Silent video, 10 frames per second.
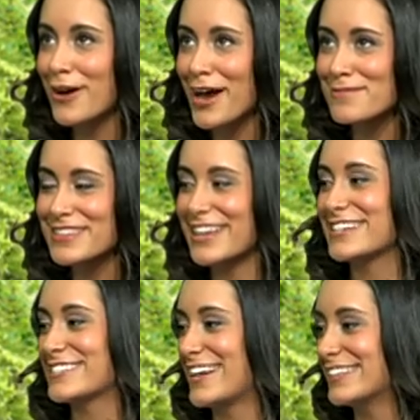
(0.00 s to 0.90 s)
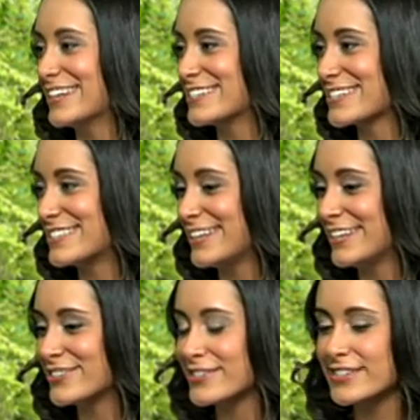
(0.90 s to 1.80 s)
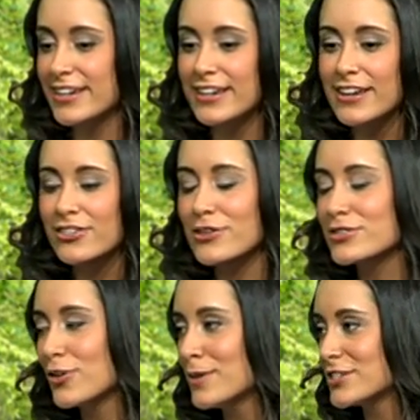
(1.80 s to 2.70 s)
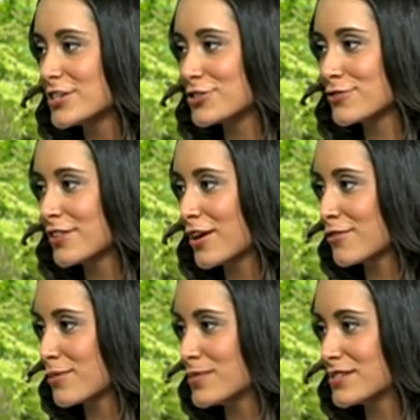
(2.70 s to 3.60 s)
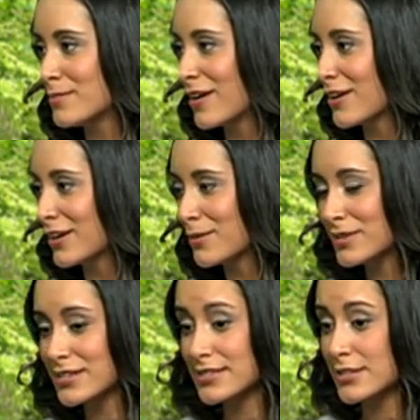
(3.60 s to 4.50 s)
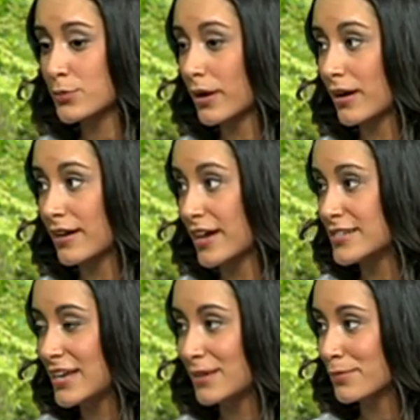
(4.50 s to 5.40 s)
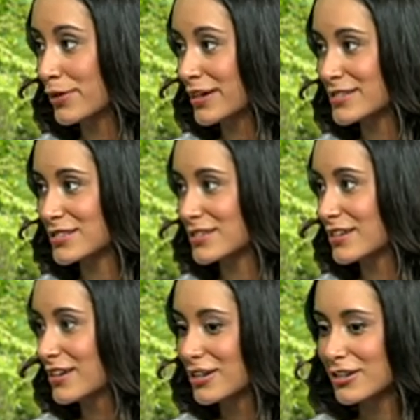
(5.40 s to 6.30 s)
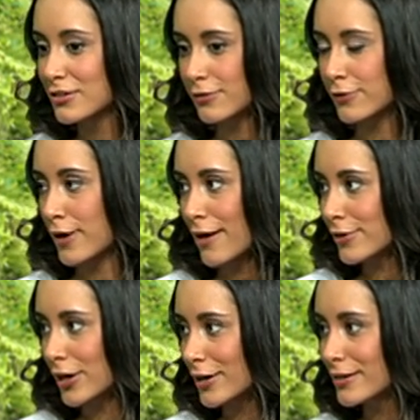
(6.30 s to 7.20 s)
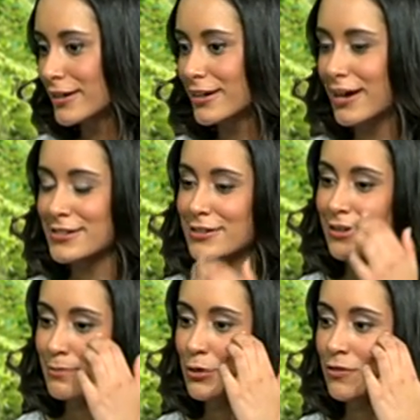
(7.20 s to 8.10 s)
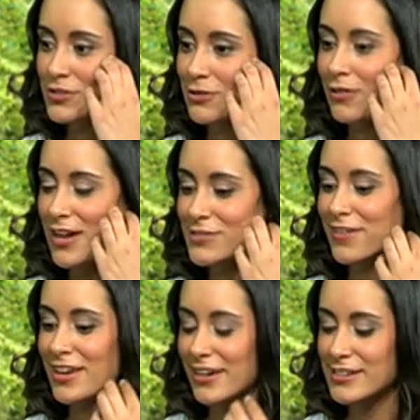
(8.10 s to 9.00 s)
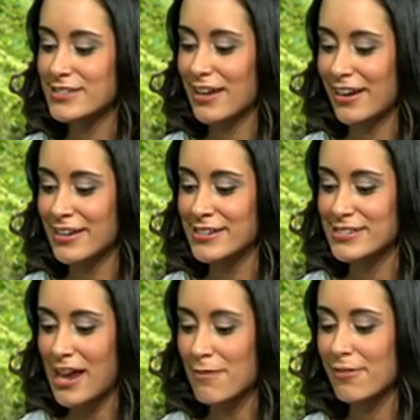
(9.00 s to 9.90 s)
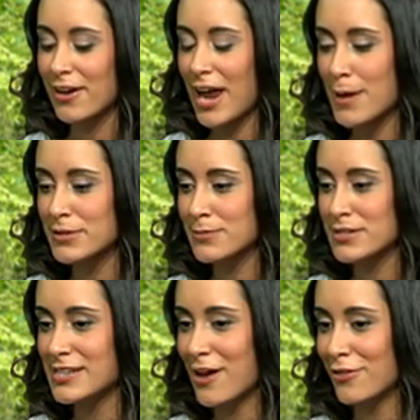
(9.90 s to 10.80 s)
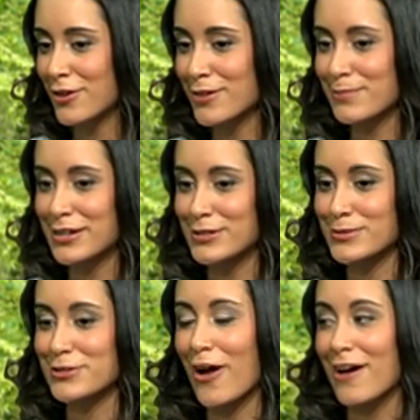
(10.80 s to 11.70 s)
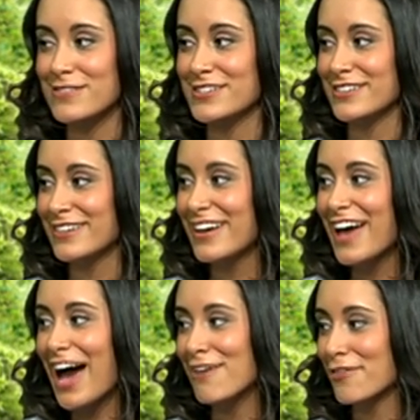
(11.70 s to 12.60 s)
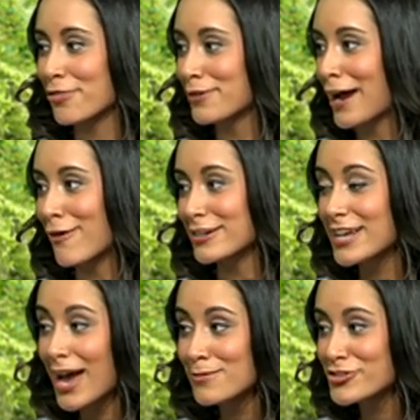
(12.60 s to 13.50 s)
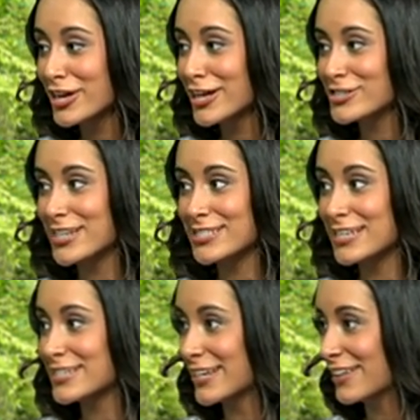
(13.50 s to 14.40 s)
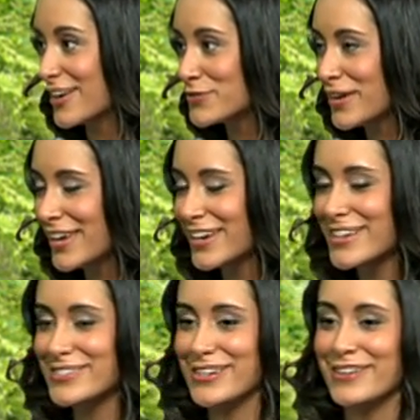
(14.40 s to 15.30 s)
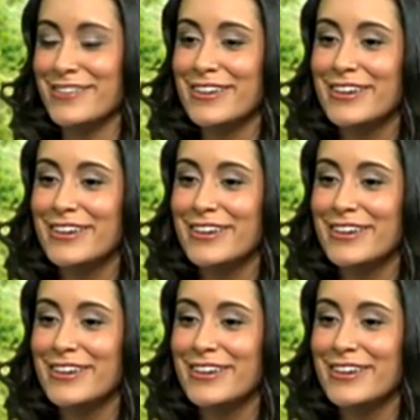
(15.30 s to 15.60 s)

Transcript: happy that it's in Atlantic City. Just there's so much history there with Miss America because that's where it had taken place forever until it moved to Las Vegas. And I'm very happy to be down there because we don't have to have a 3-hour time change as they did in Las Vegas, and